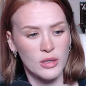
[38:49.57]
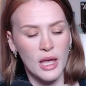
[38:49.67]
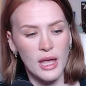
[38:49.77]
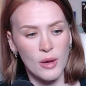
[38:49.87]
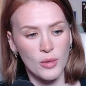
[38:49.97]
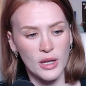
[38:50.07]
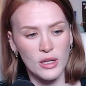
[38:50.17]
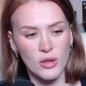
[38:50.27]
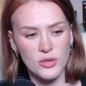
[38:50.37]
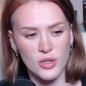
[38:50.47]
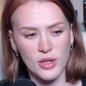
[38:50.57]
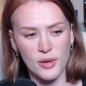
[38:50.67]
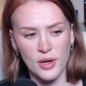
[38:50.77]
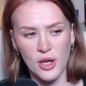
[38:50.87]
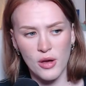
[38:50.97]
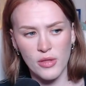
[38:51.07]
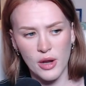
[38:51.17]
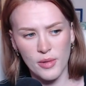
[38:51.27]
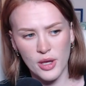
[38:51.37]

Okay, we're getting closer. There we go. There we